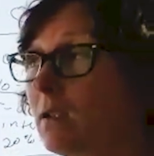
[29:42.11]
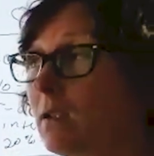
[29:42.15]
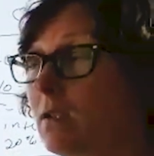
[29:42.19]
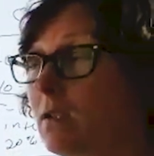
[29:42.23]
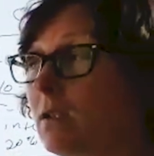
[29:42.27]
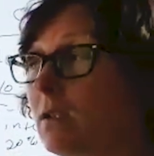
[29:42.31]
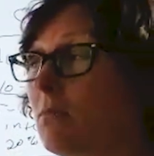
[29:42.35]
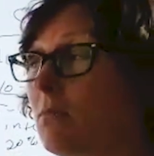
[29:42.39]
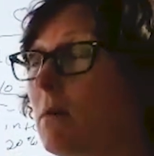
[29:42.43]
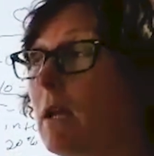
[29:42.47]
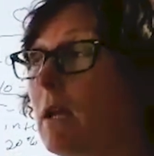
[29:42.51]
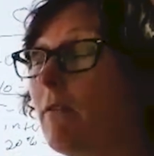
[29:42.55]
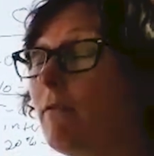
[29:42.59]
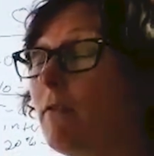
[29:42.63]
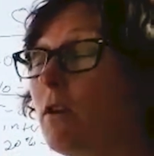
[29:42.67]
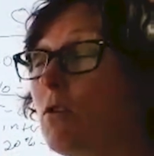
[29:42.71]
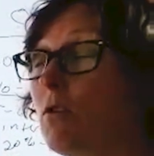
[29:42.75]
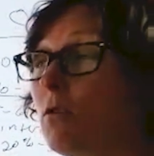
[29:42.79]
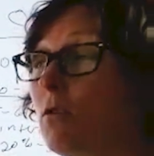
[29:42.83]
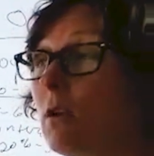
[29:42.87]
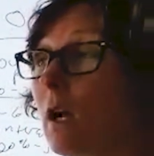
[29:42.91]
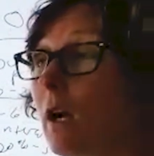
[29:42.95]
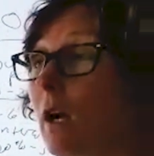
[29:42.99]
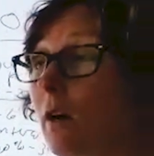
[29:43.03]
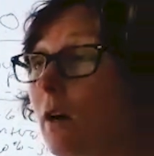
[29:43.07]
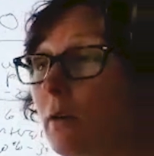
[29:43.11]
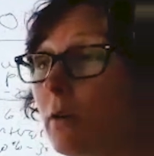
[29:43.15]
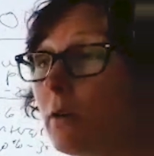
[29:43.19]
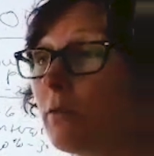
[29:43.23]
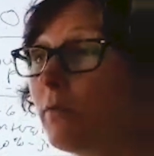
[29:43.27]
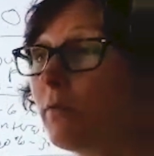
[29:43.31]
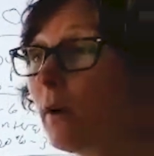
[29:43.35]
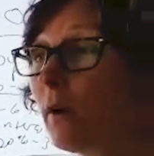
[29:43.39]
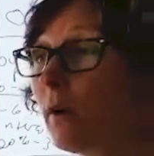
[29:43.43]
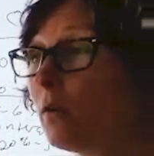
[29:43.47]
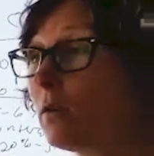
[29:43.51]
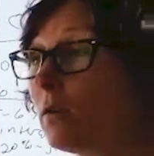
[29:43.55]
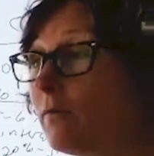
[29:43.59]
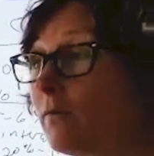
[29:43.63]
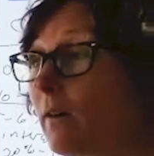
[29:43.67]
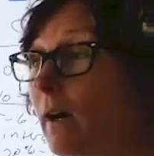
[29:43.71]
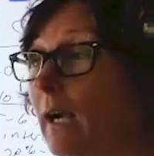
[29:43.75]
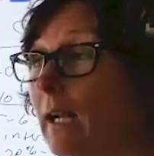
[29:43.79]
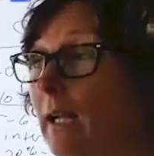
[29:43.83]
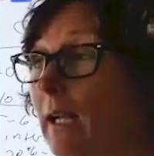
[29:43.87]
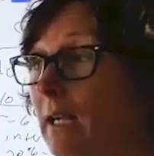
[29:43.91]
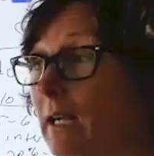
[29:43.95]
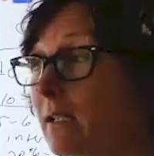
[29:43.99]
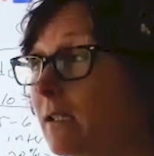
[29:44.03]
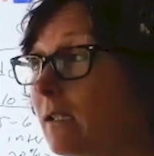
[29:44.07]
this to me. If you do not owner
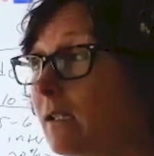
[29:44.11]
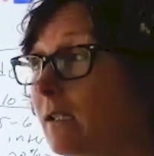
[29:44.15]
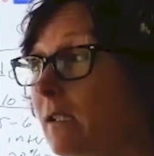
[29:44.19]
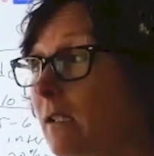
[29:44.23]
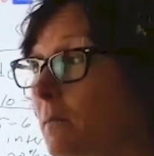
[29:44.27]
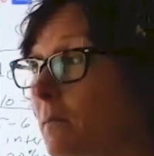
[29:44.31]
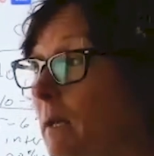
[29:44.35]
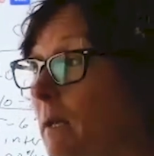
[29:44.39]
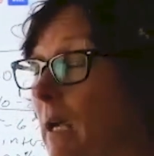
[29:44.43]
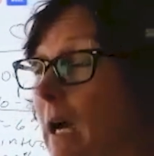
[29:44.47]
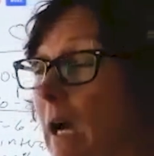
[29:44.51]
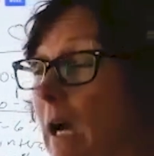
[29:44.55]
finance this to me,